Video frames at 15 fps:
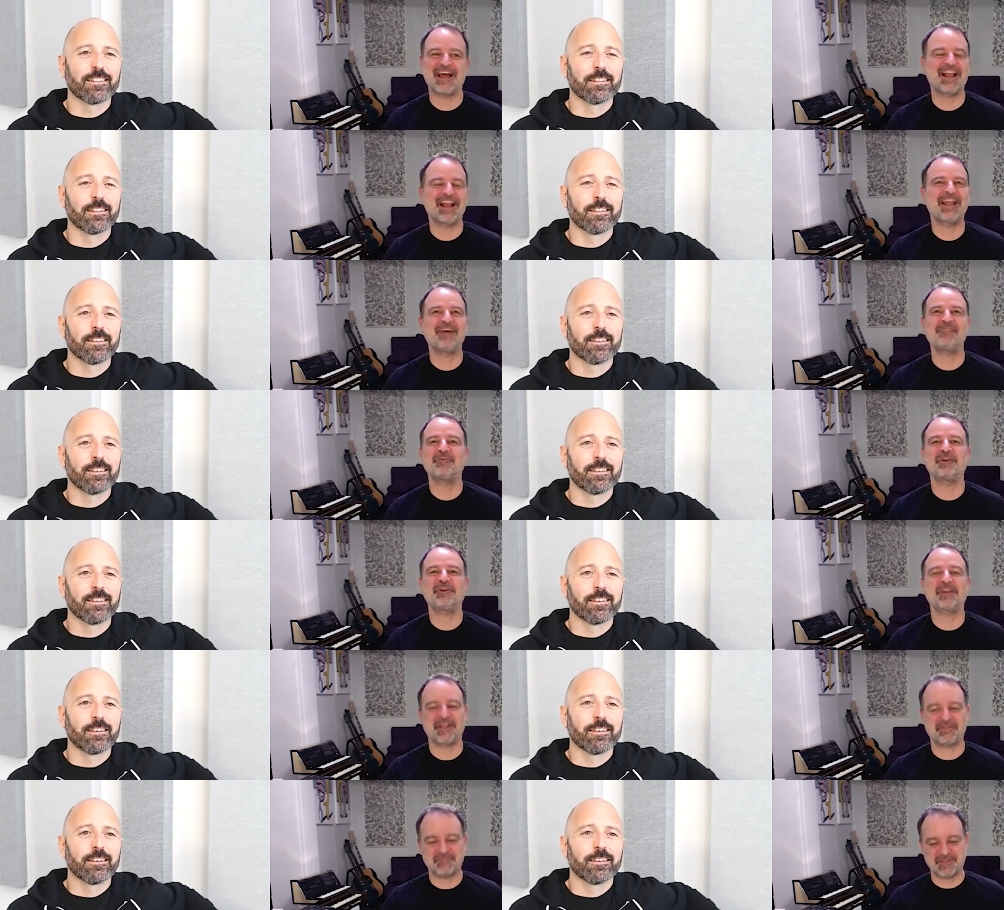Speaker 1: i love
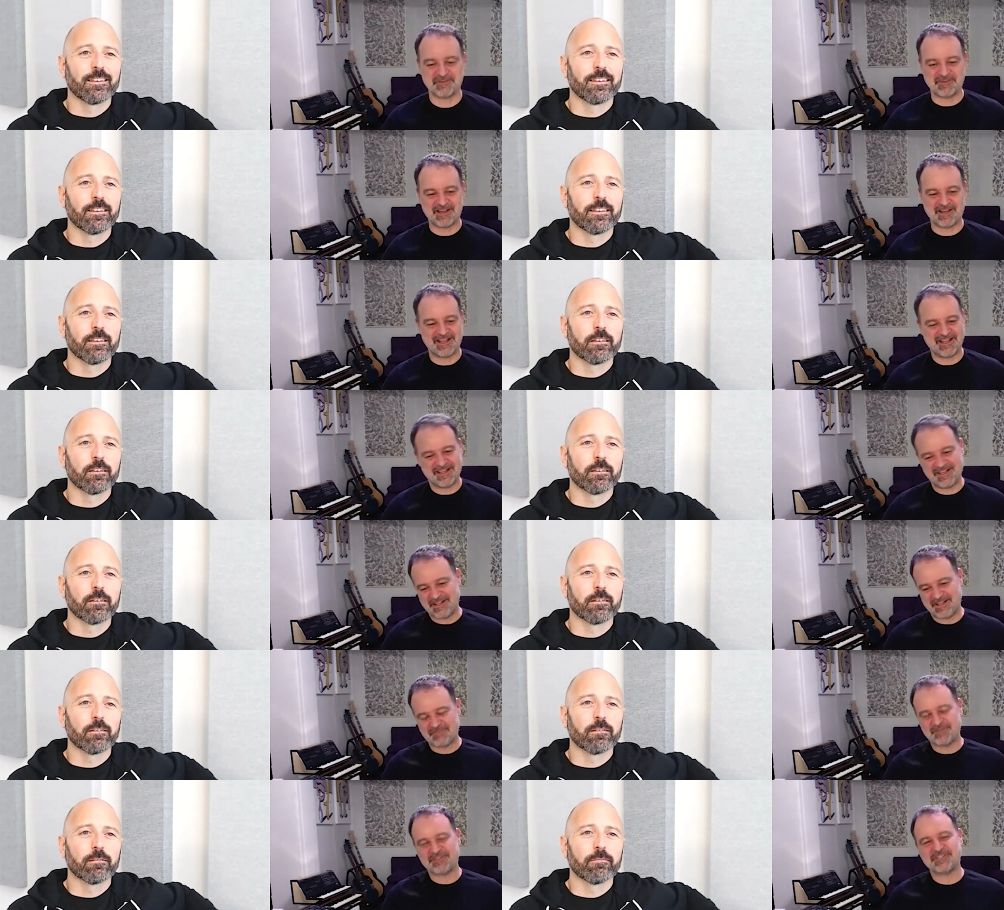working with my
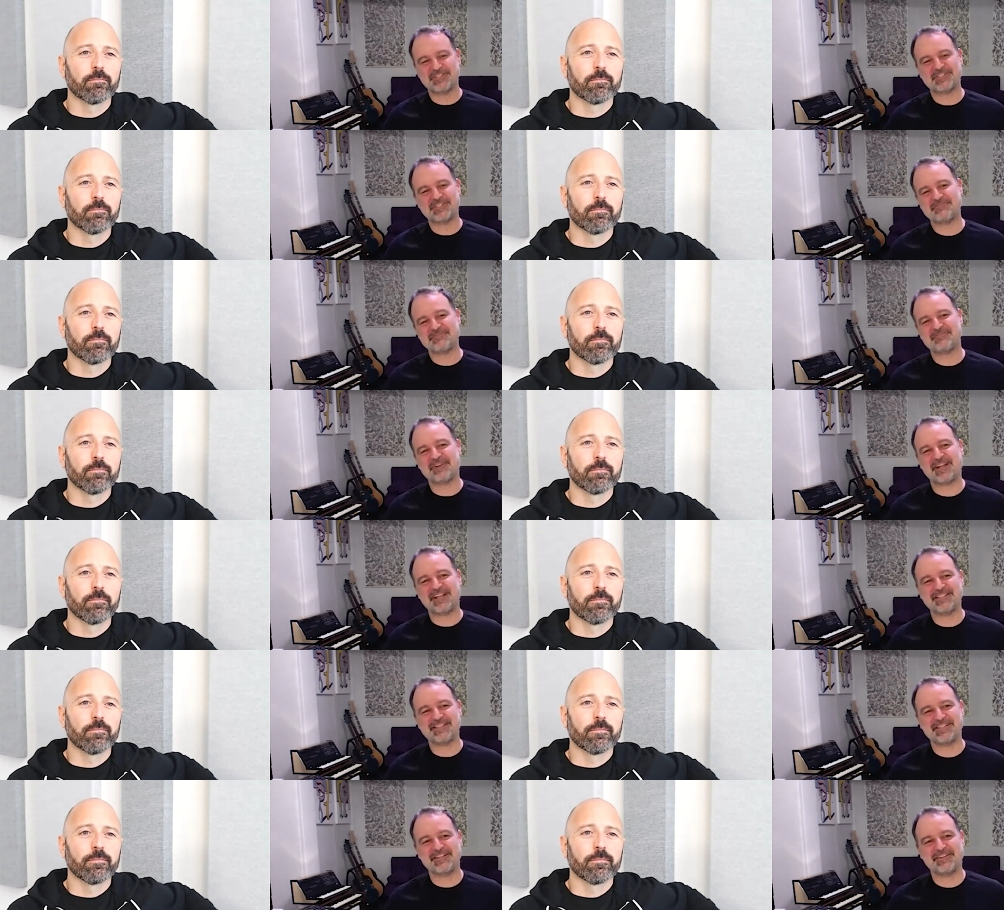musician
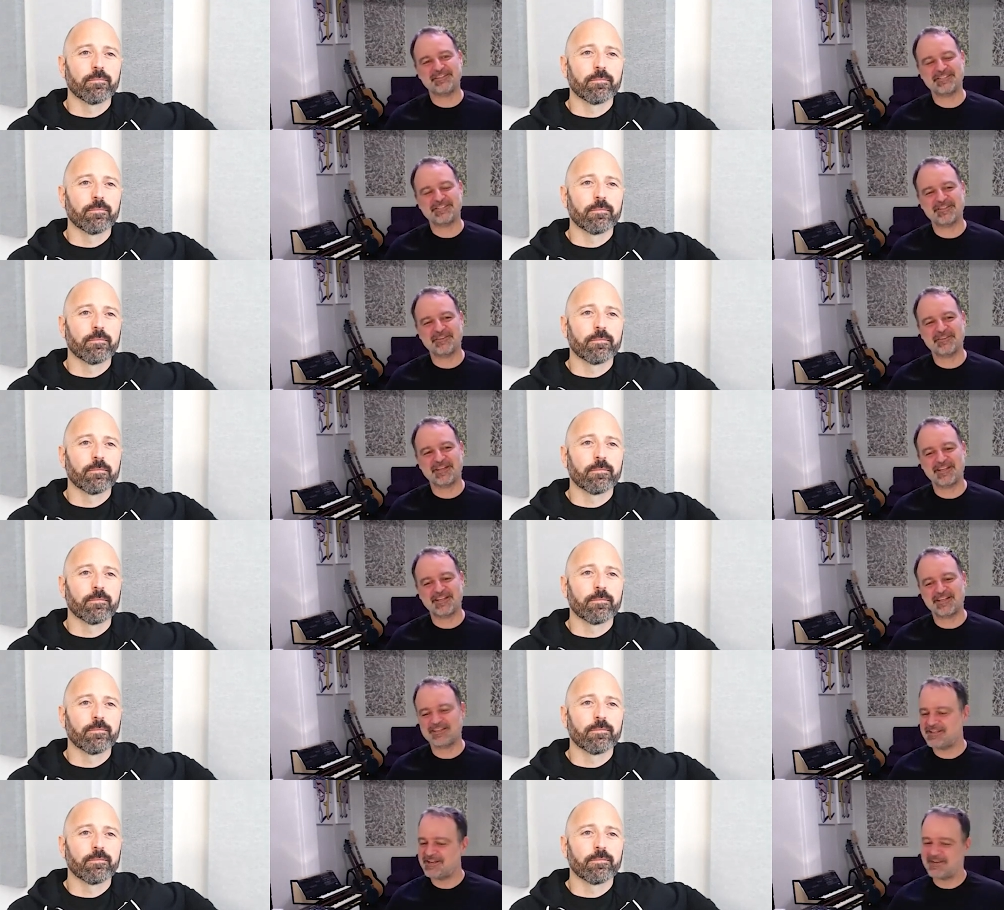friends here in
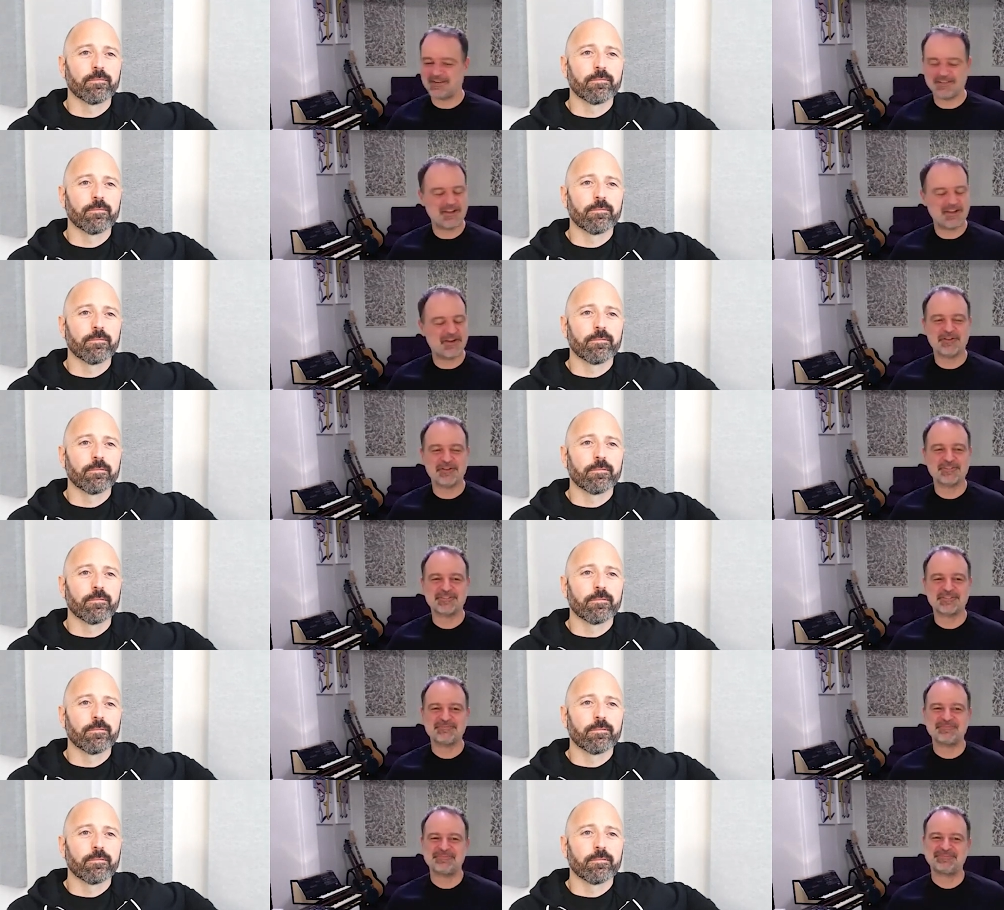slovenia they're they're
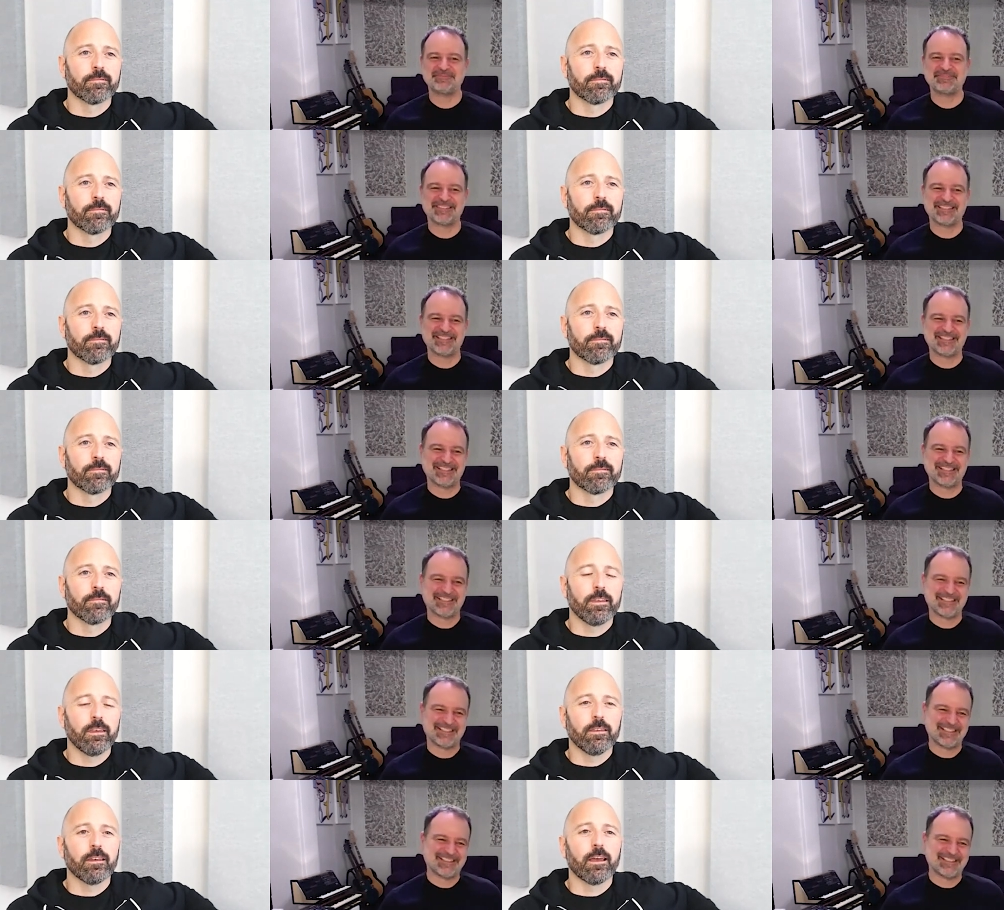awesome
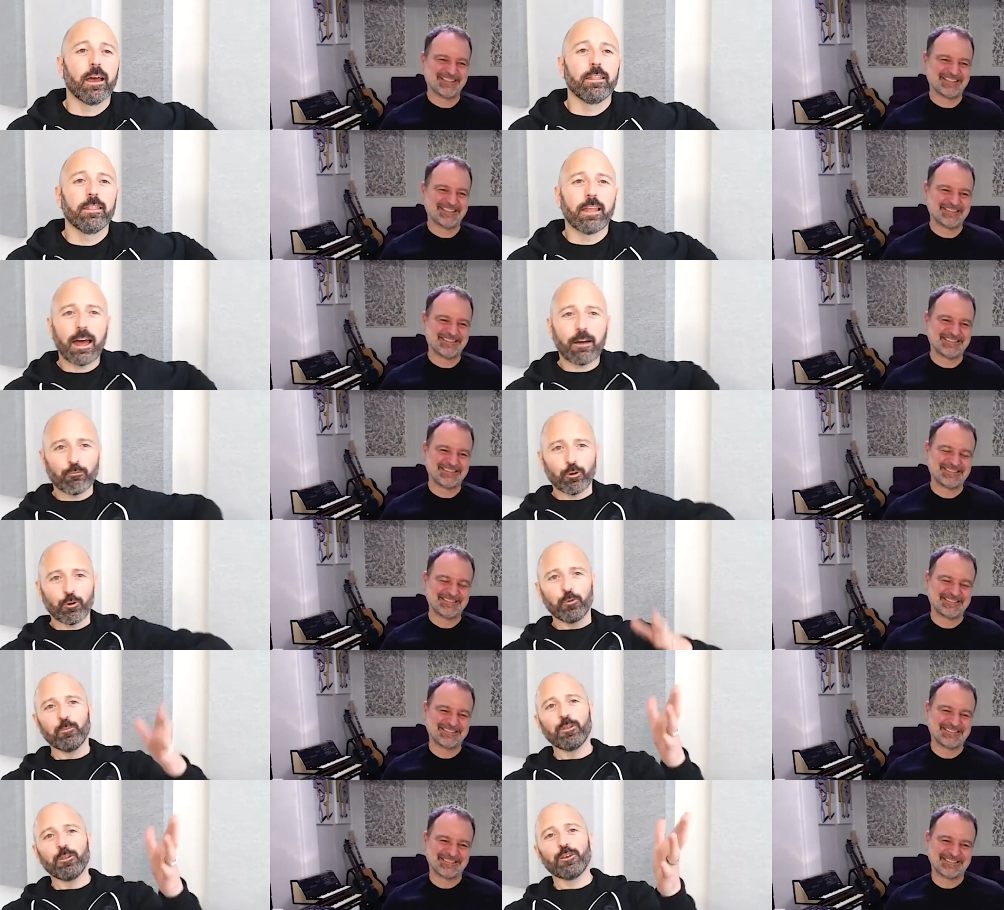
Speaker 2: and that
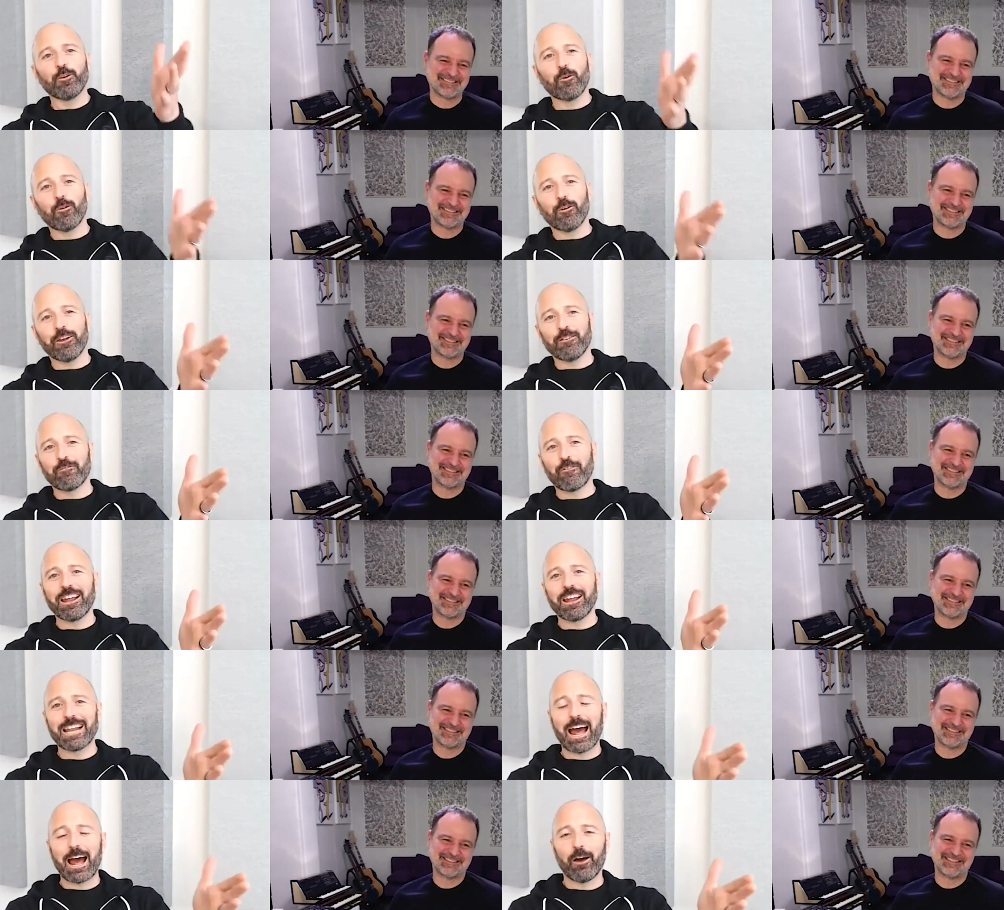room that you're in
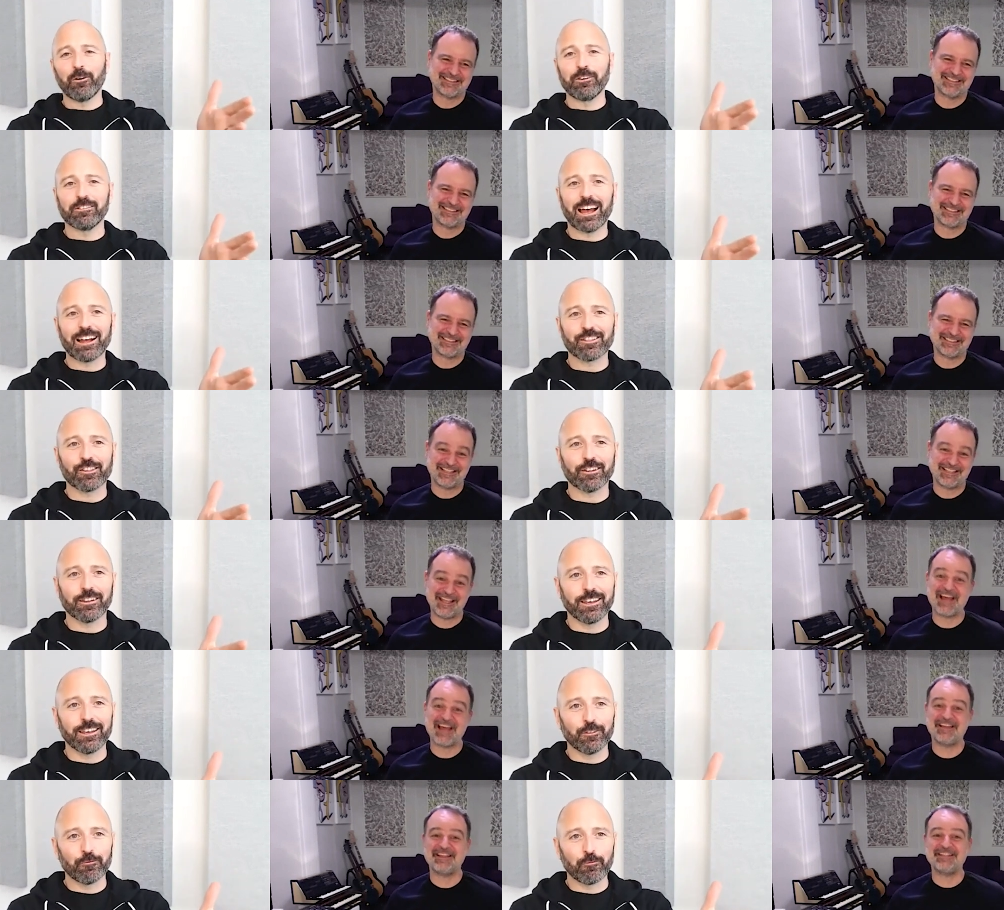right now is
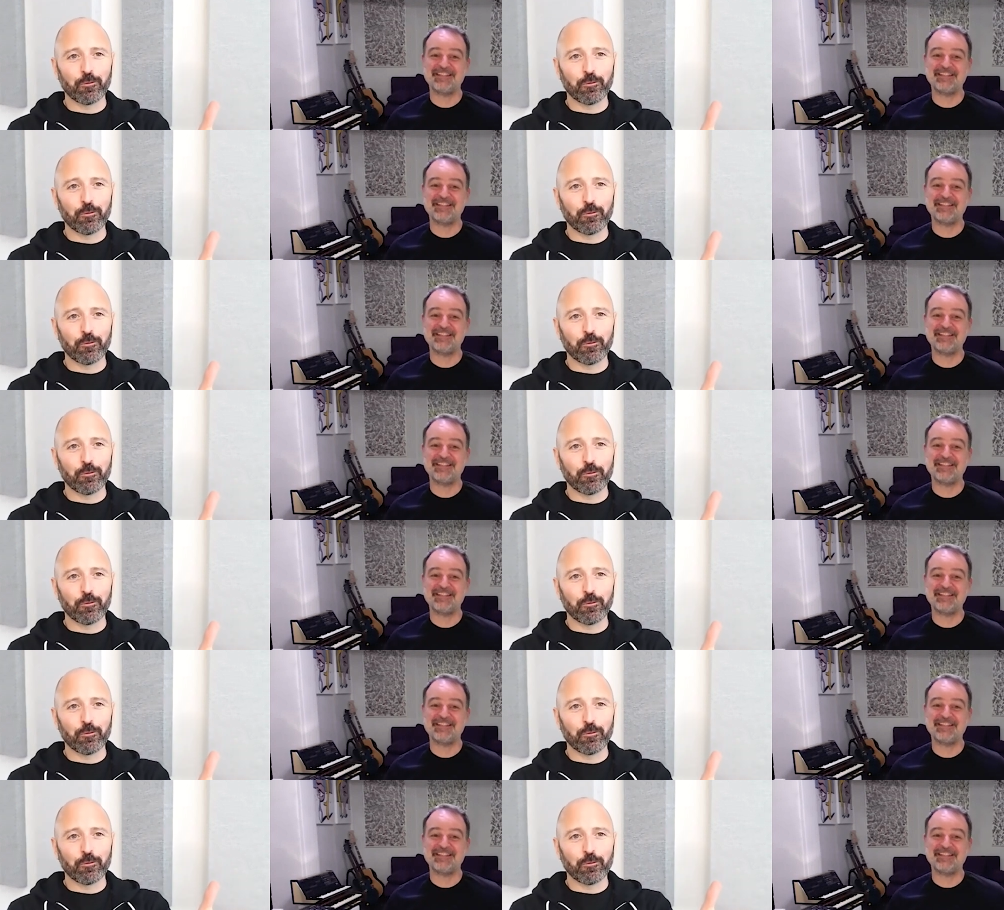actually the